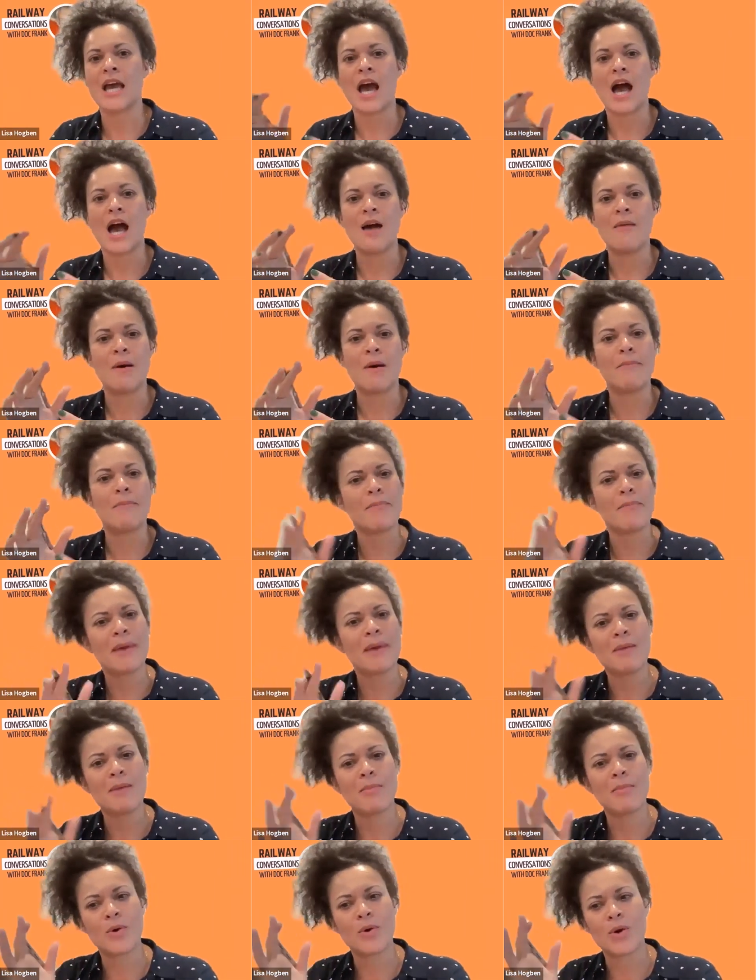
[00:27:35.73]
But
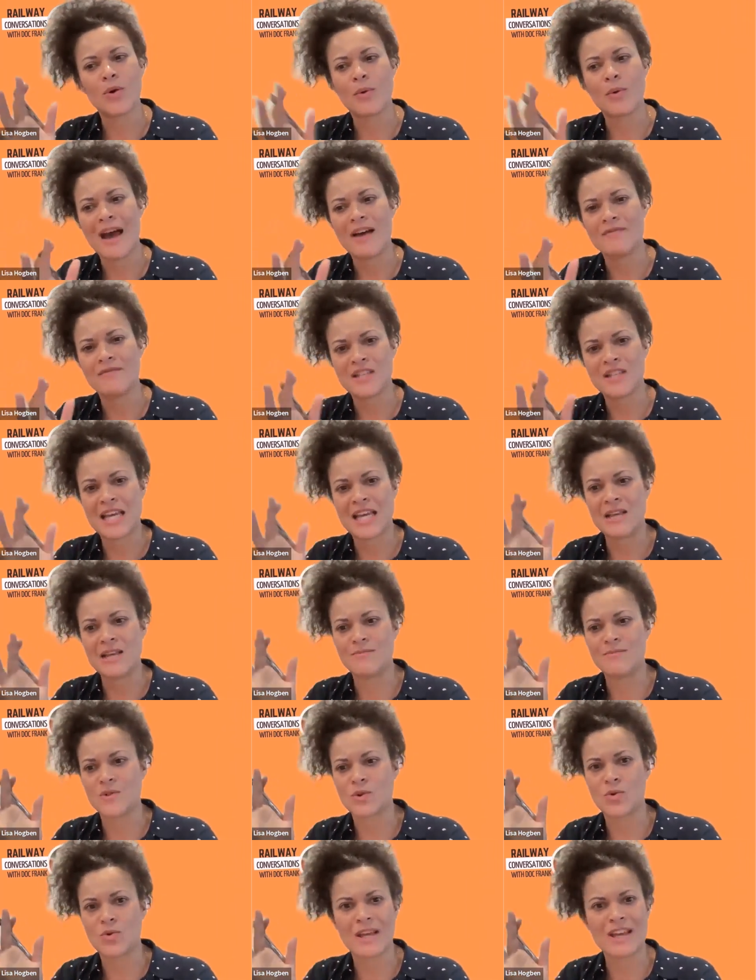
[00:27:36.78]
people who have
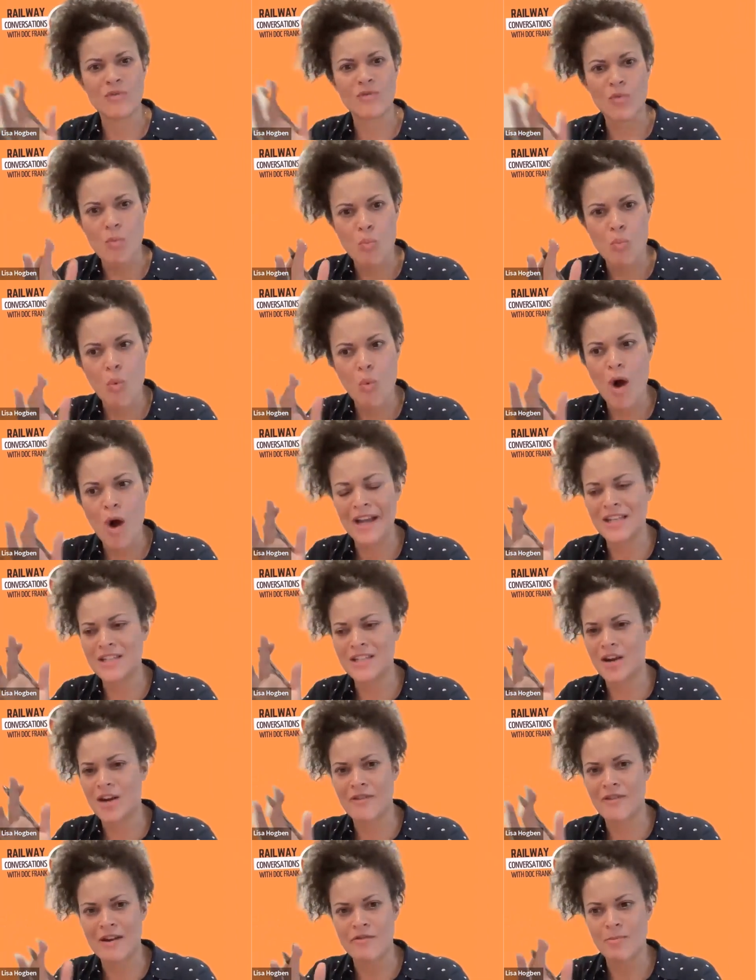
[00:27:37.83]
teams or even one
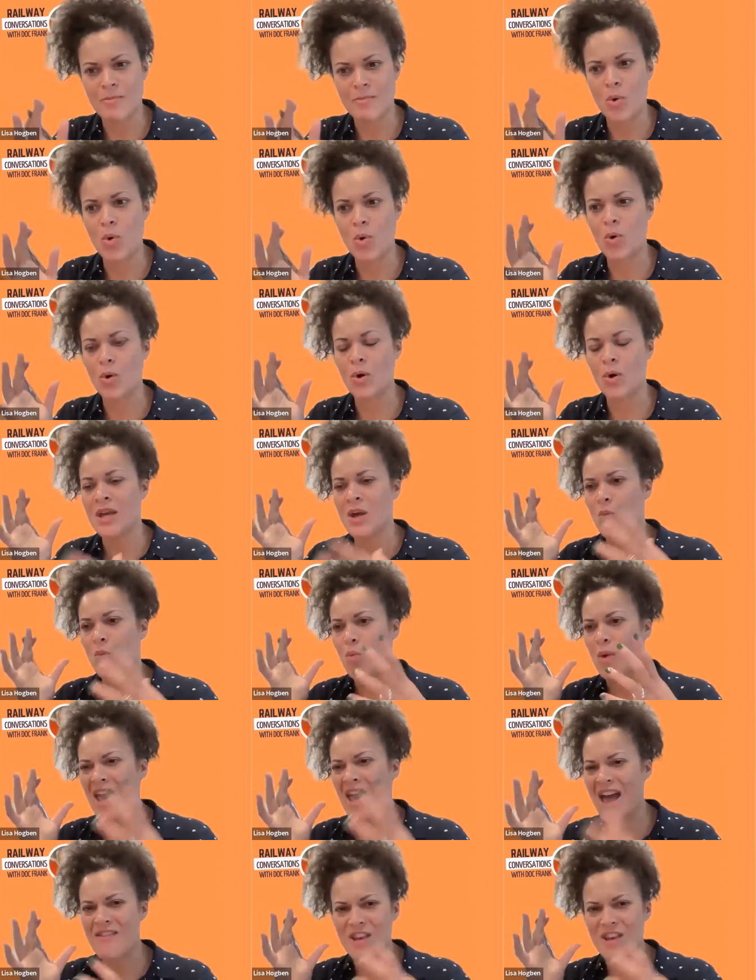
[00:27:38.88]
direct report,
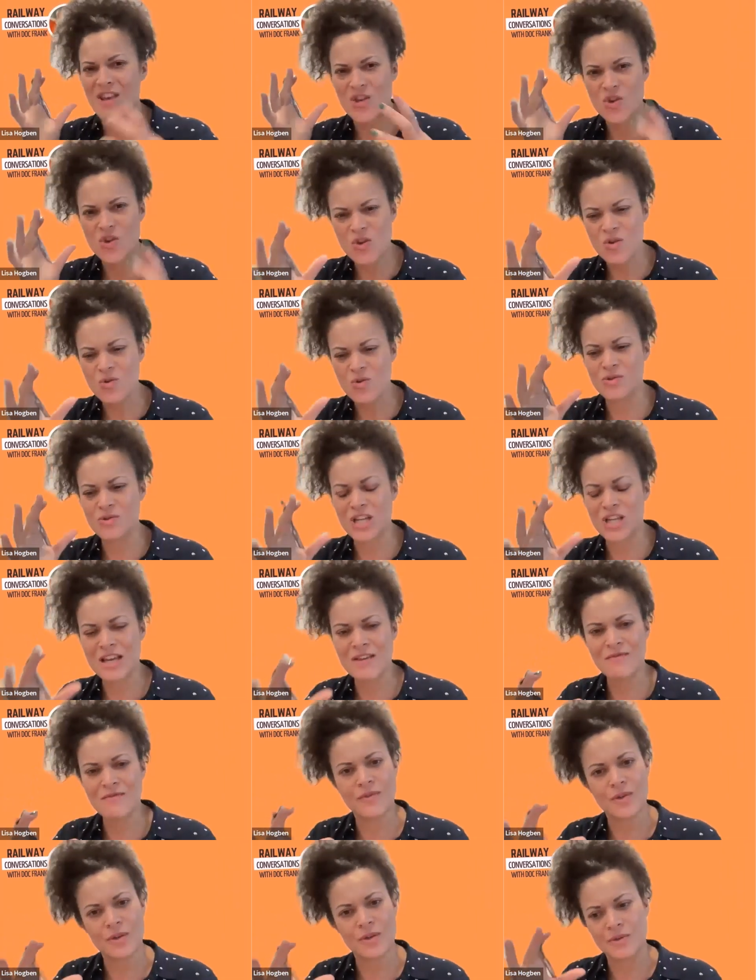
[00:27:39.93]
we have a huge
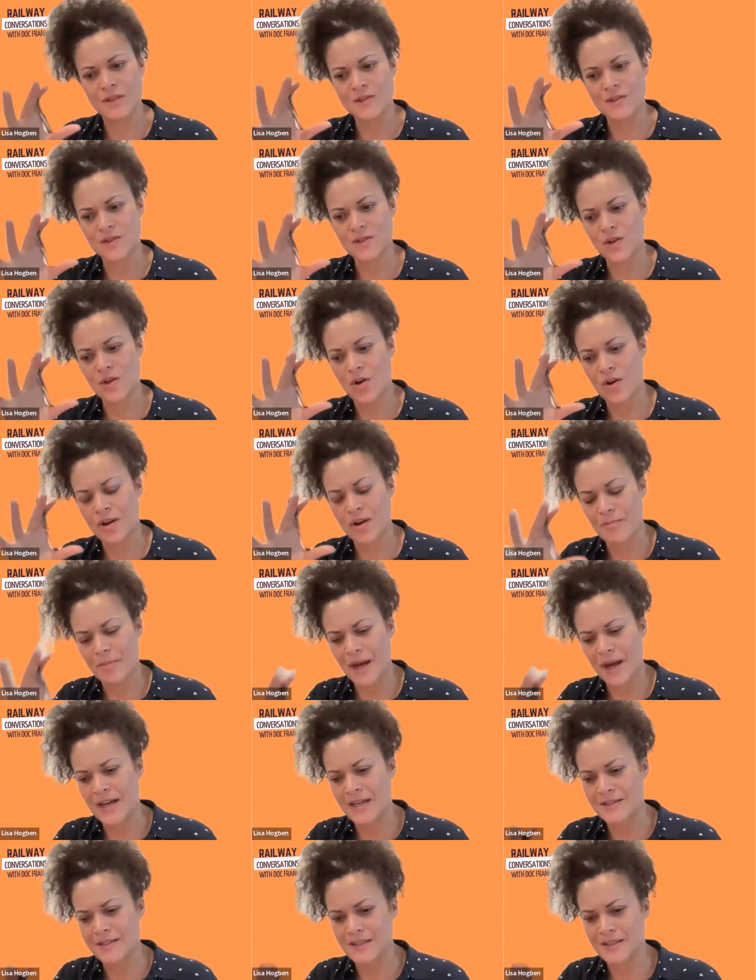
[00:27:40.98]
influence on a
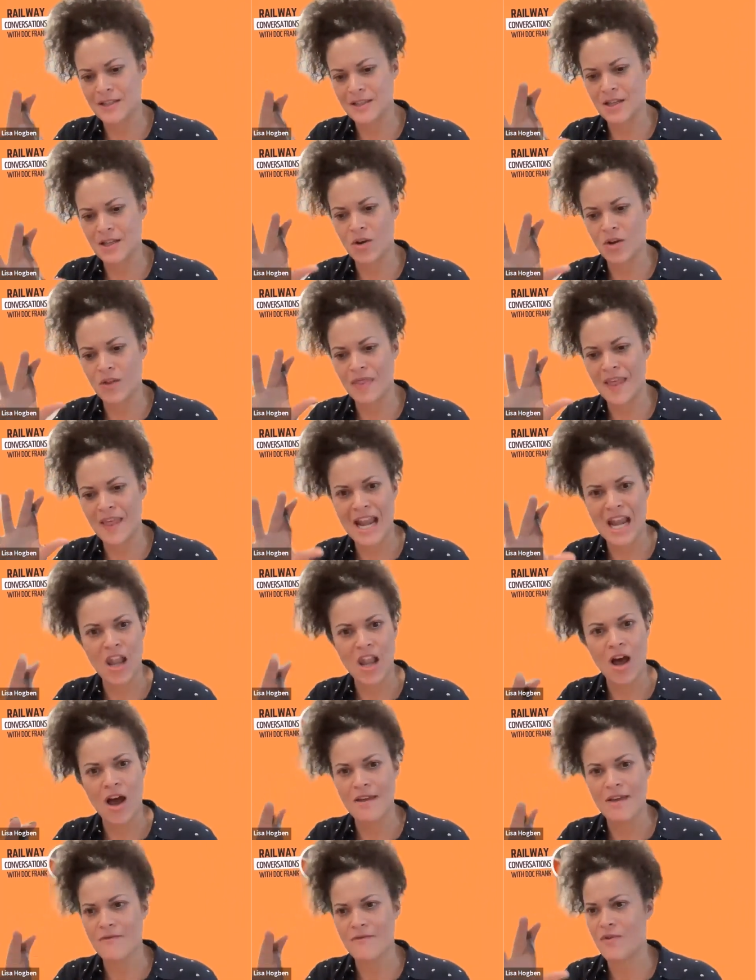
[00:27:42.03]
person, on their
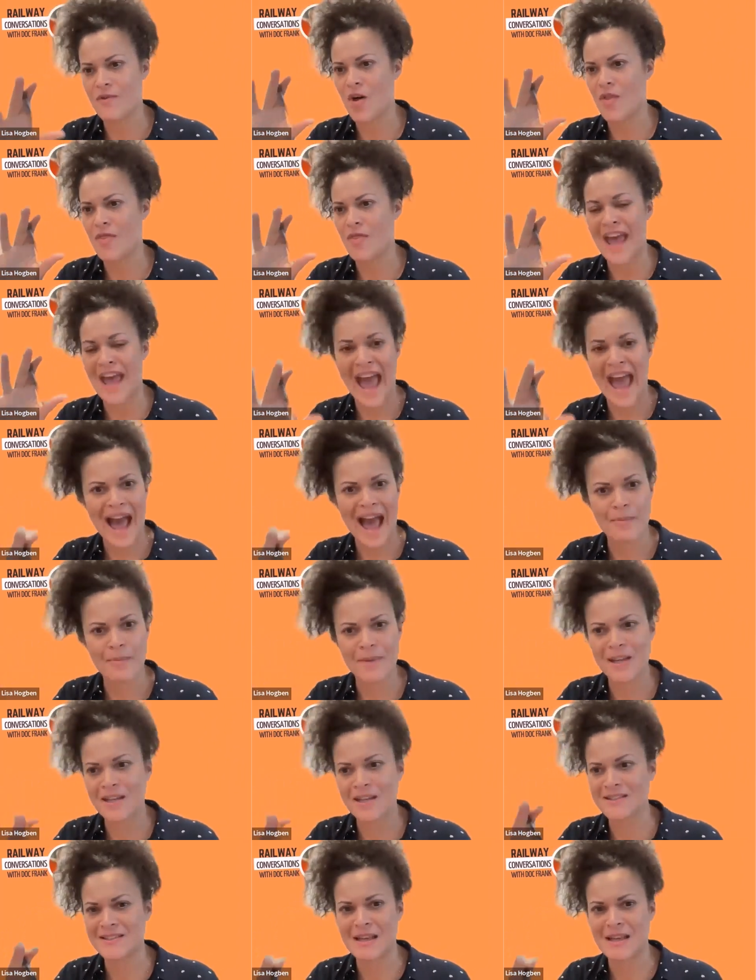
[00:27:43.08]
life, on their
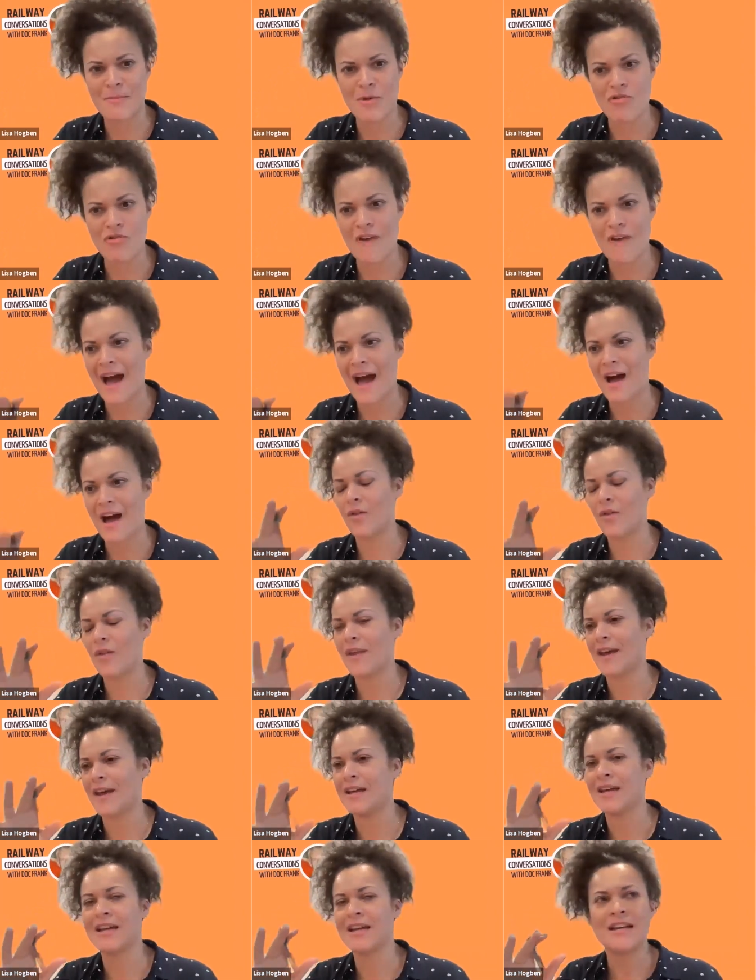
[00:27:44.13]
happiness, their morale,
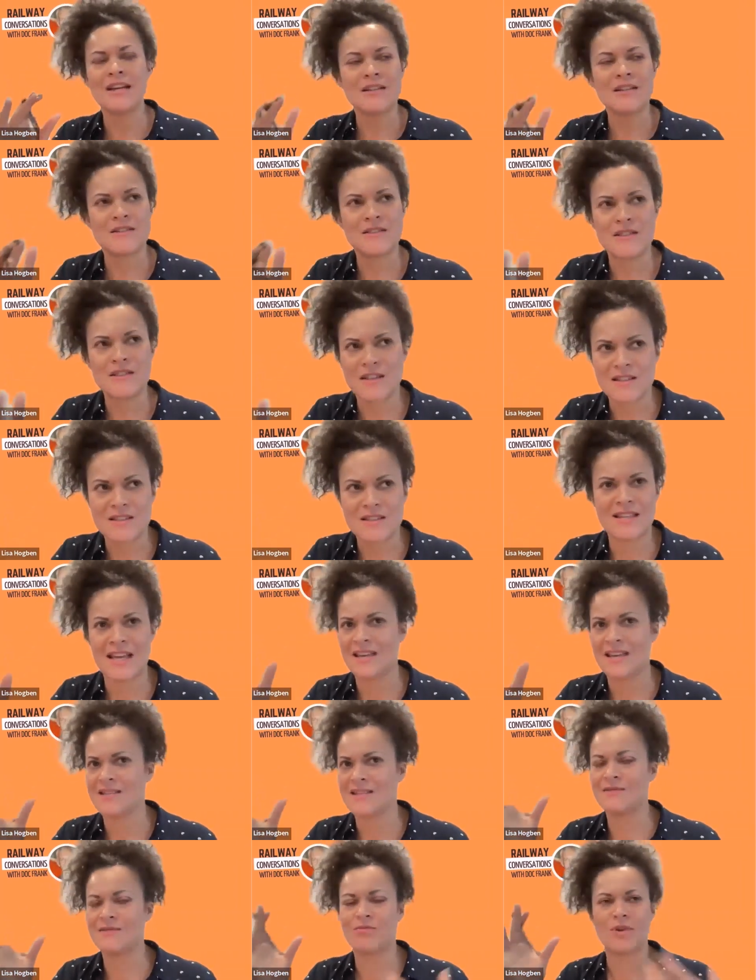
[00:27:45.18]
their
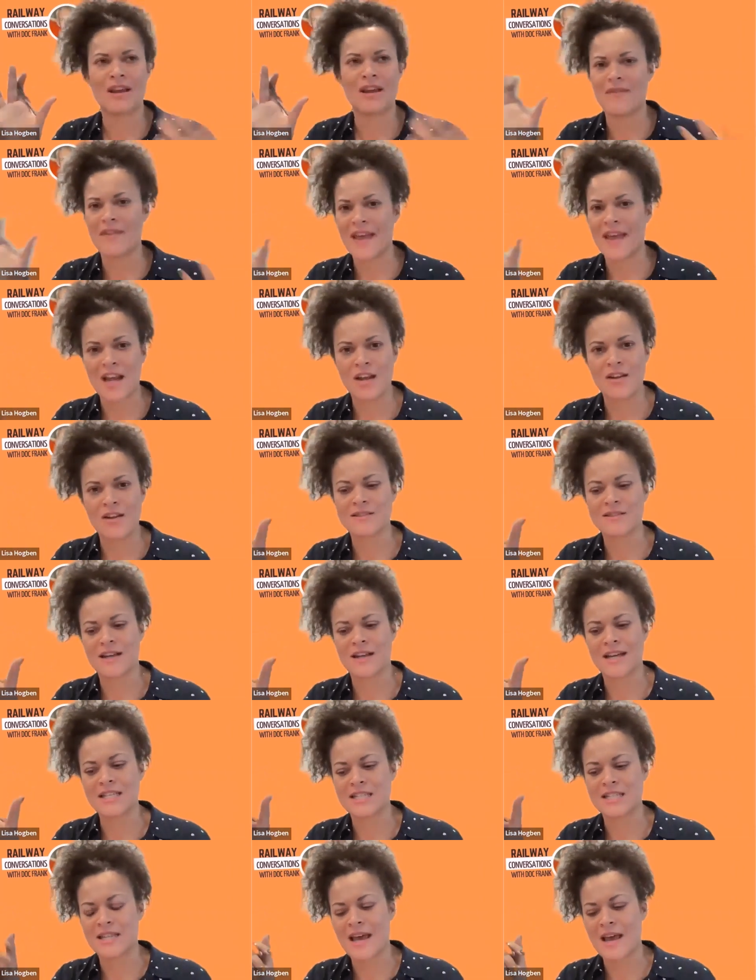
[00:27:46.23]
success, whatever that looks
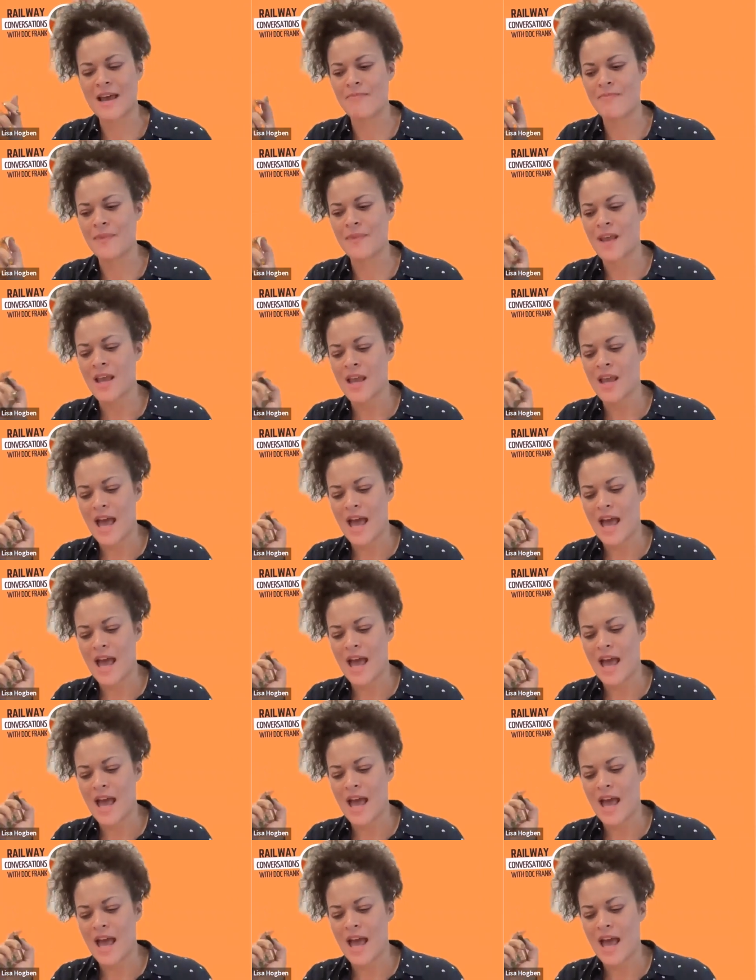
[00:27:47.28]
like to them.